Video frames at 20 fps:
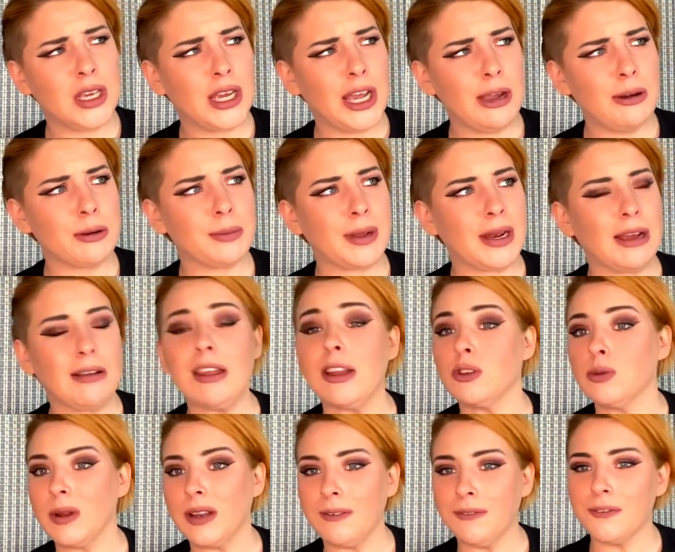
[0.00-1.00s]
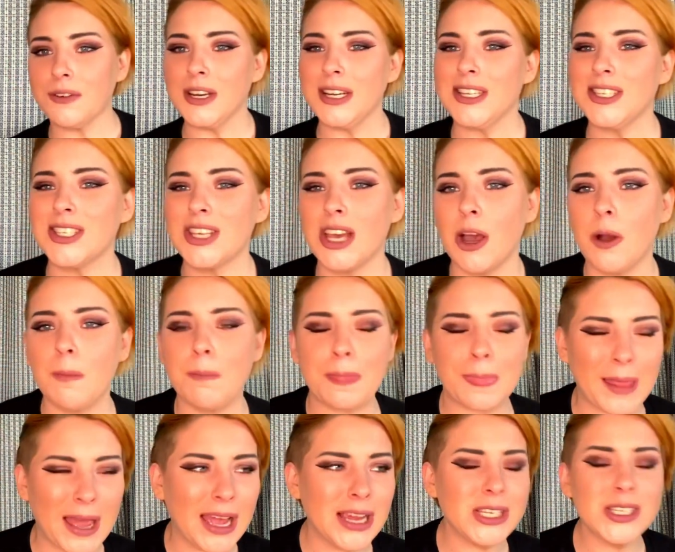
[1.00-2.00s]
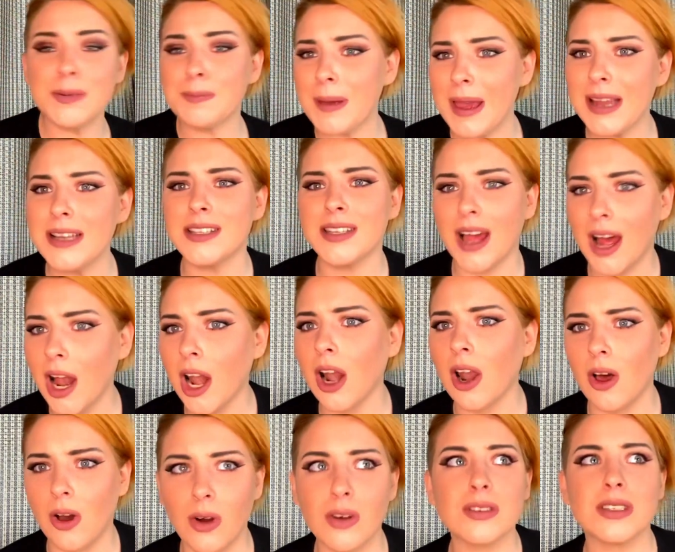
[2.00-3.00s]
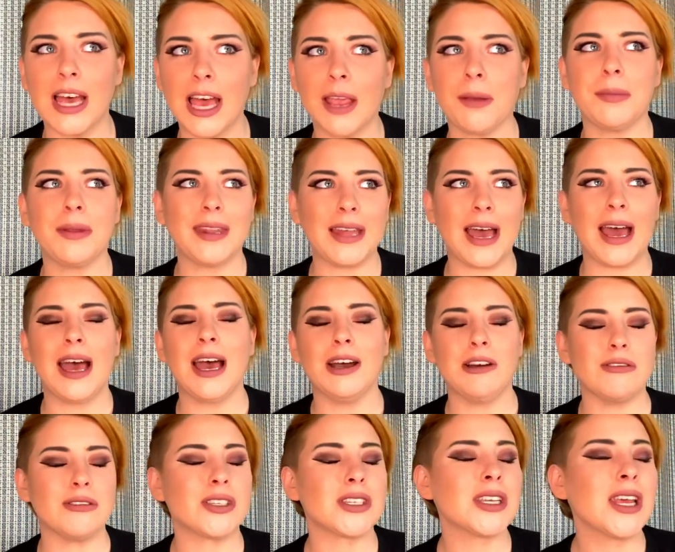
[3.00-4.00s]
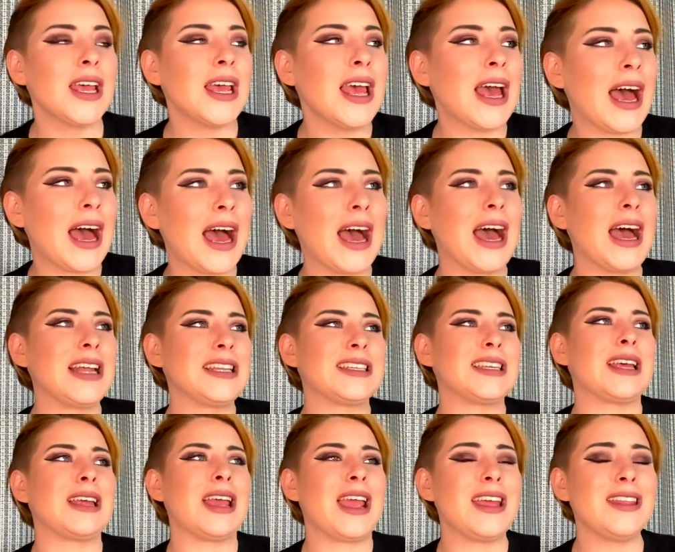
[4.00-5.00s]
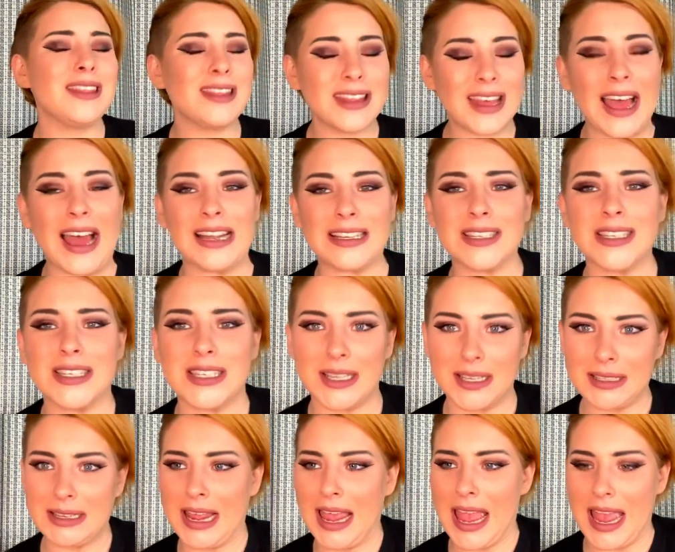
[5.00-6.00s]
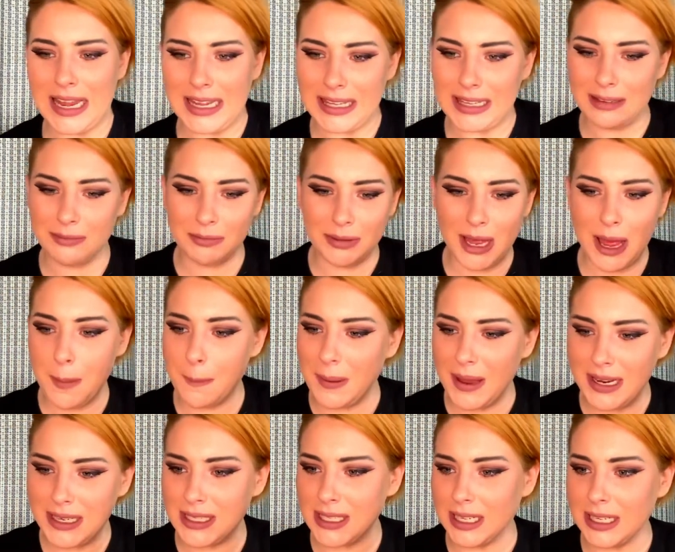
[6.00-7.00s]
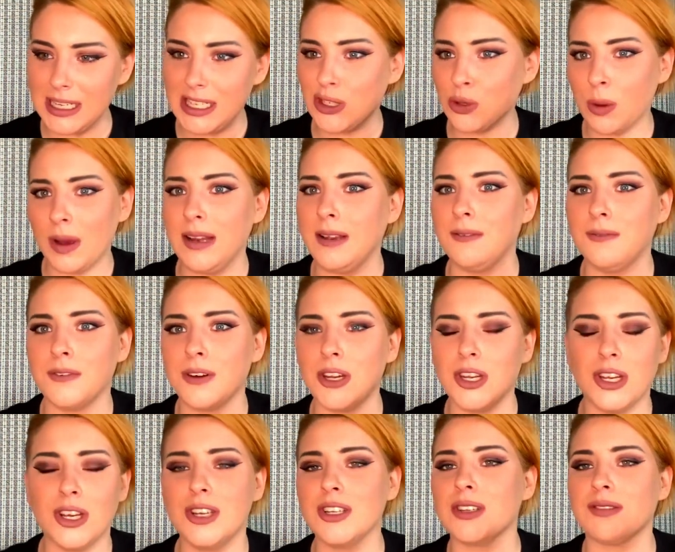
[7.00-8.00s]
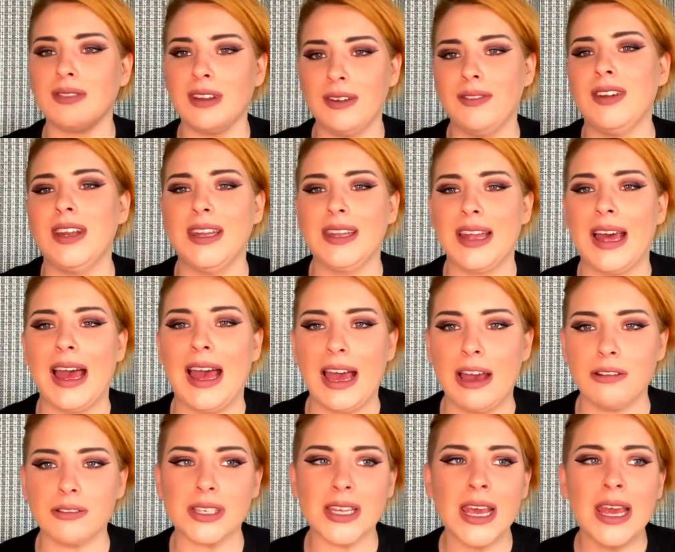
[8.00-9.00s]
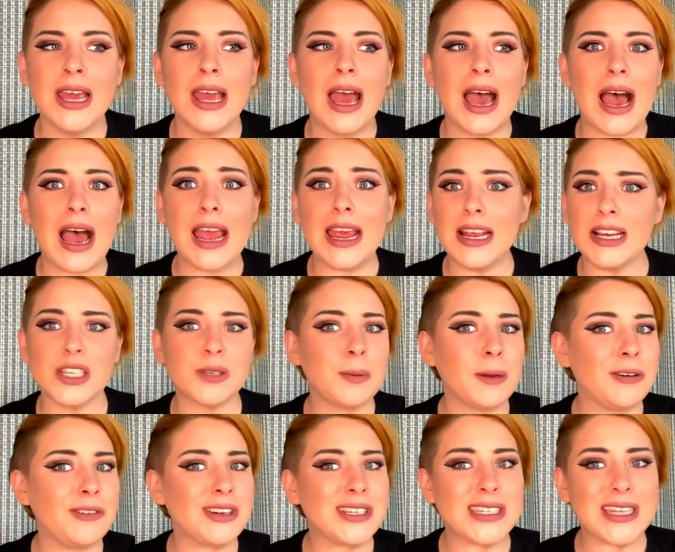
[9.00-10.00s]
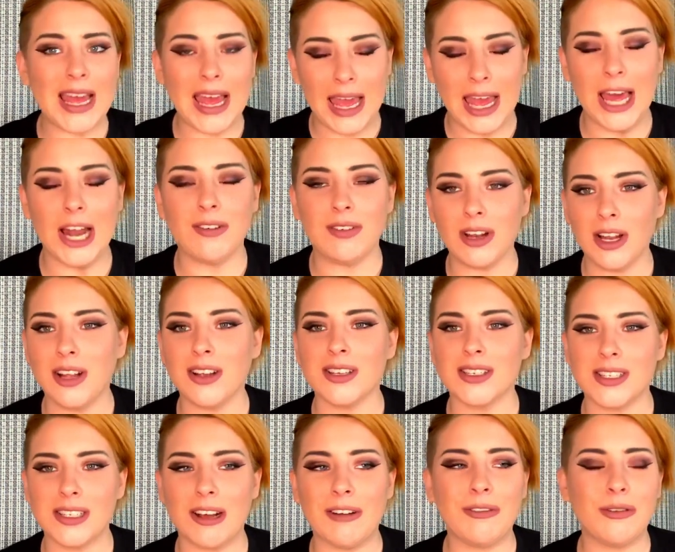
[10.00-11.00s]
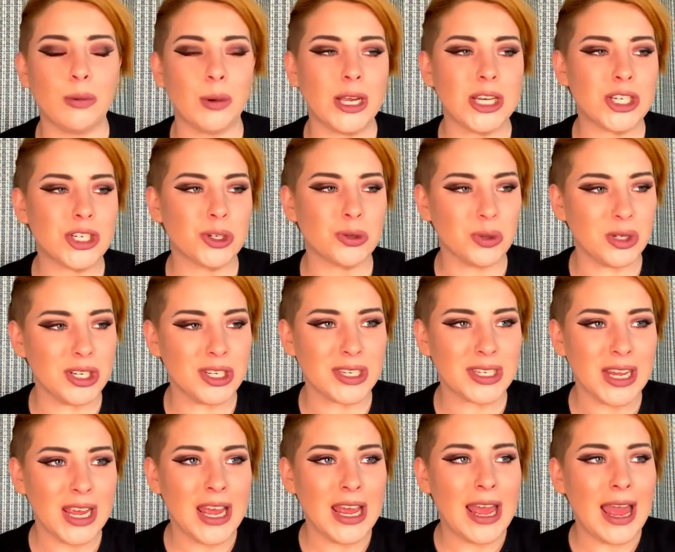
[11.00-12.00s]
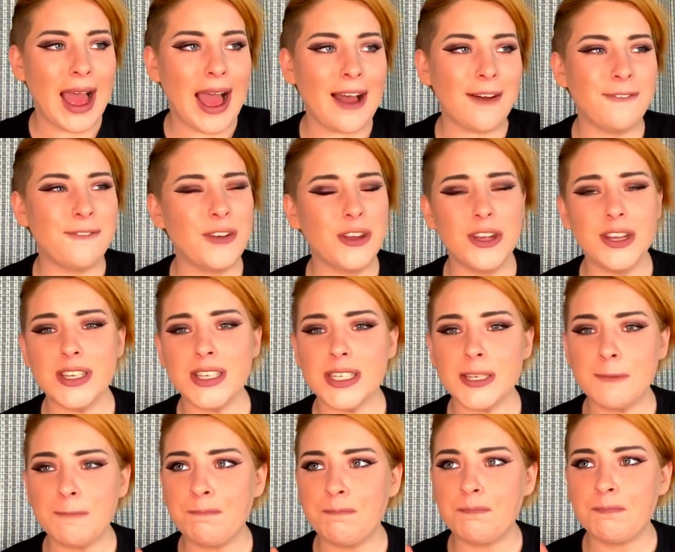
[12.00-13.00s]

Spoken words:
How old am I now? Yeah, 23. So I spent a long time in that house. And in basically 23 years of living in that house, I experienced a hell of a lot of stuff, which was at first